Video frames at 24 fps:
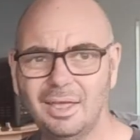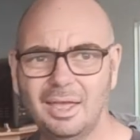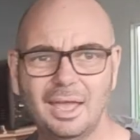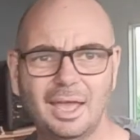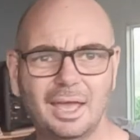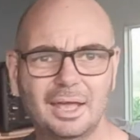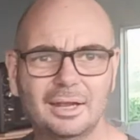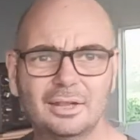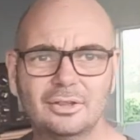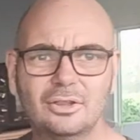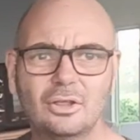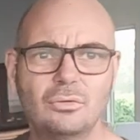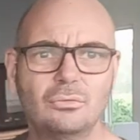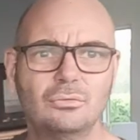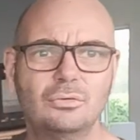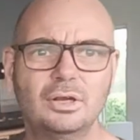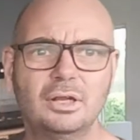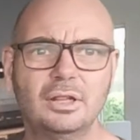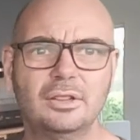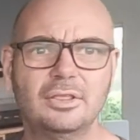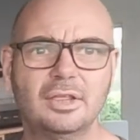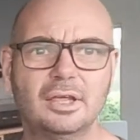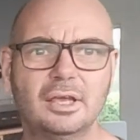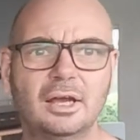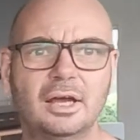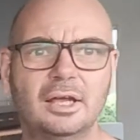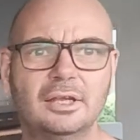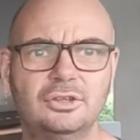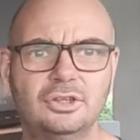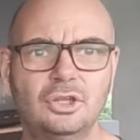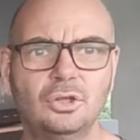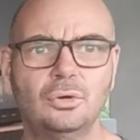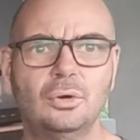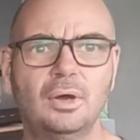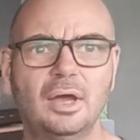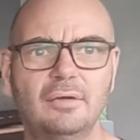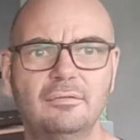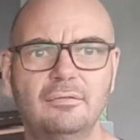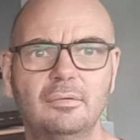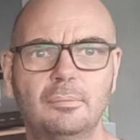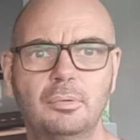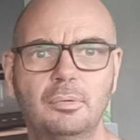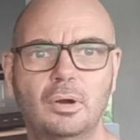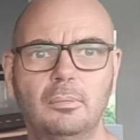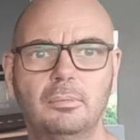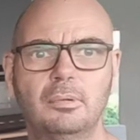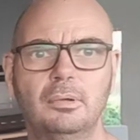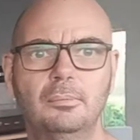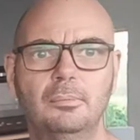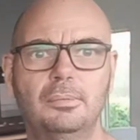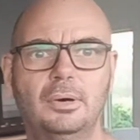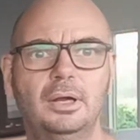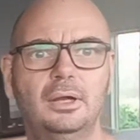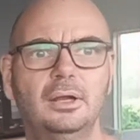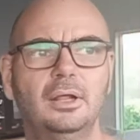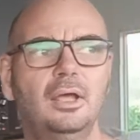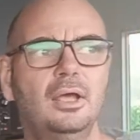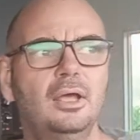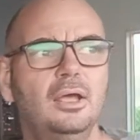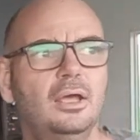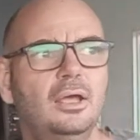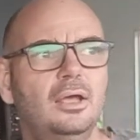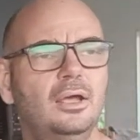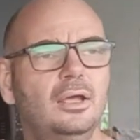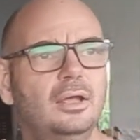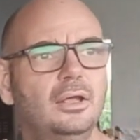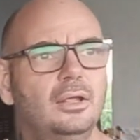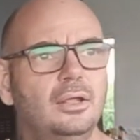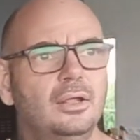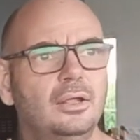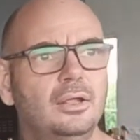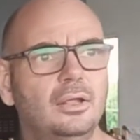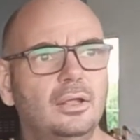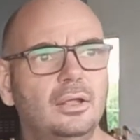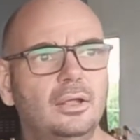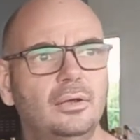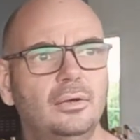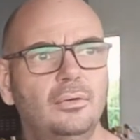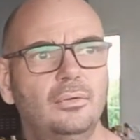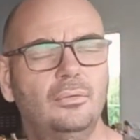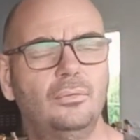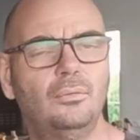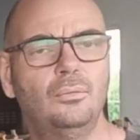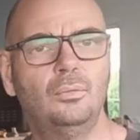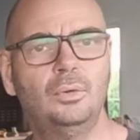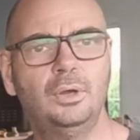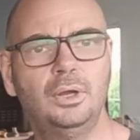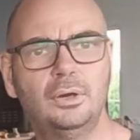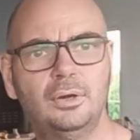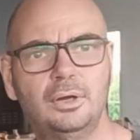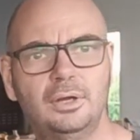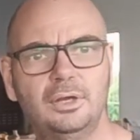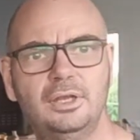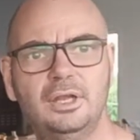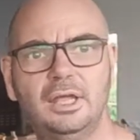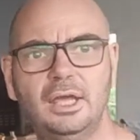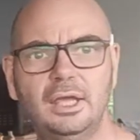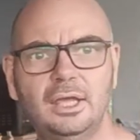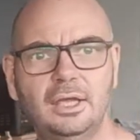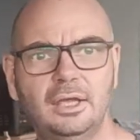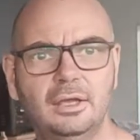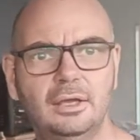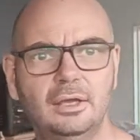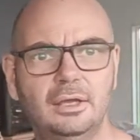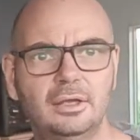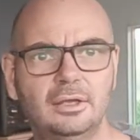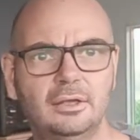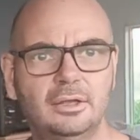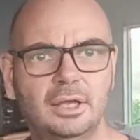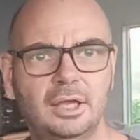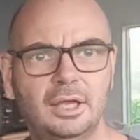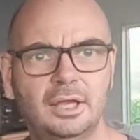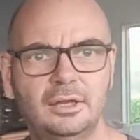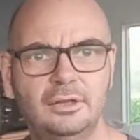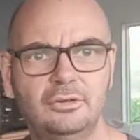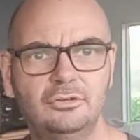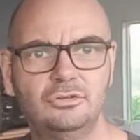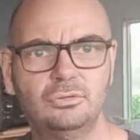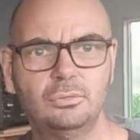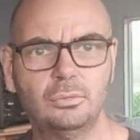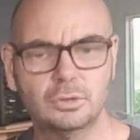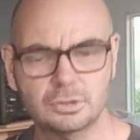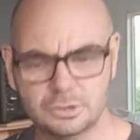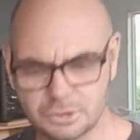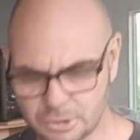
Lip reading: And I don't really think I do have a problem, but we are heading towards